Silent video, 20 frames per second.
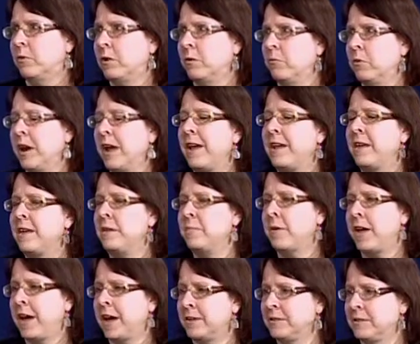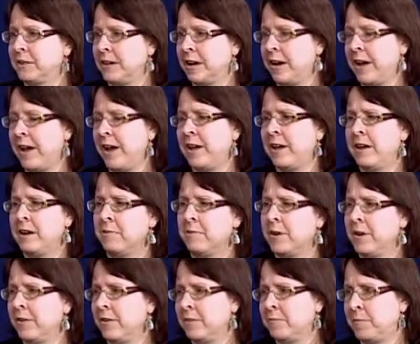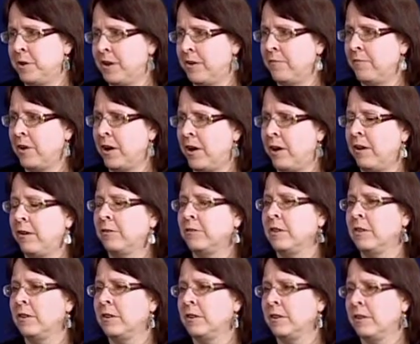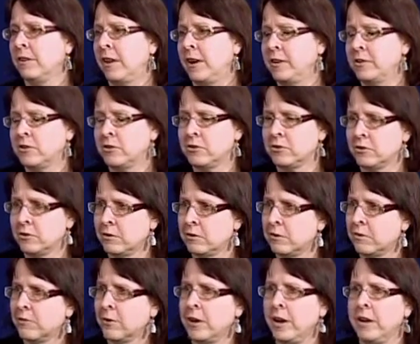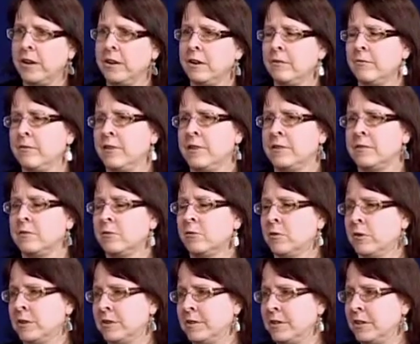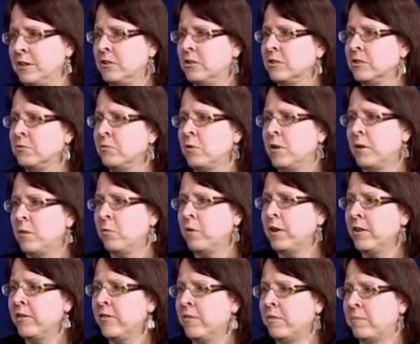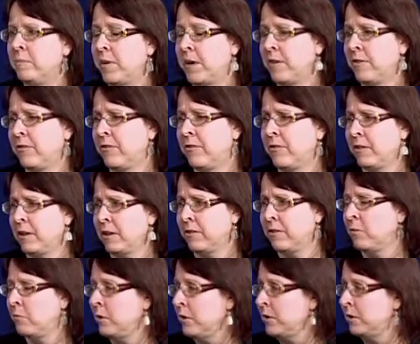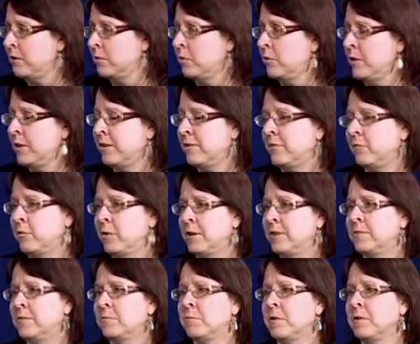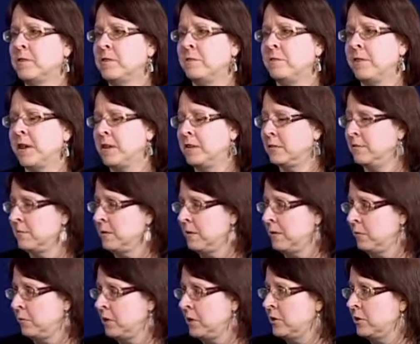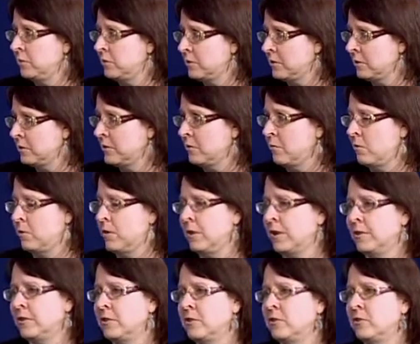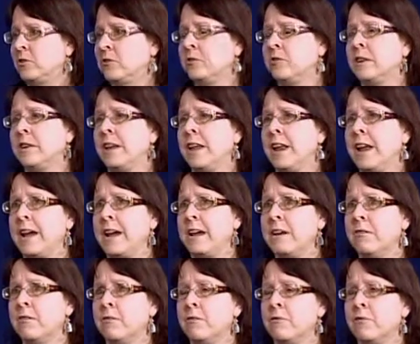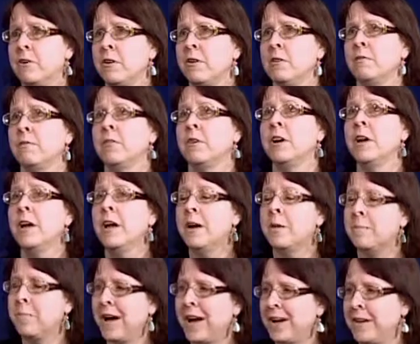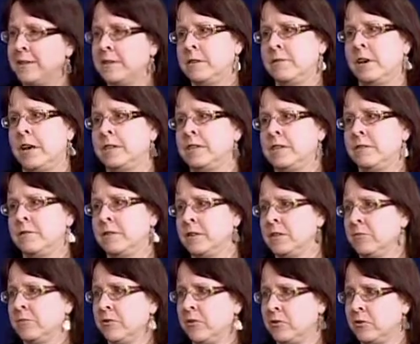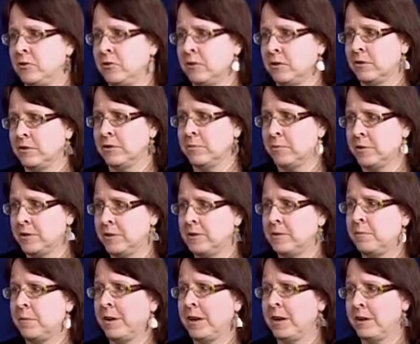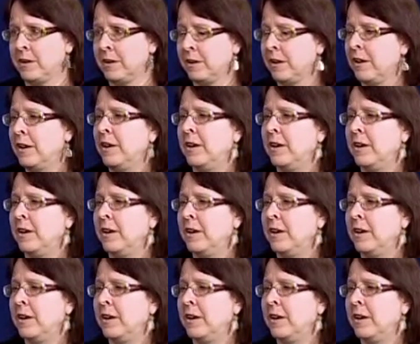when I keep asking, anybody that's been involved in like SERVE or any of these organizations, what is the best thing that we can do? What is the most effective thing that we can do as a school and as a student? And I hear over and over positive activities for the students to participate in,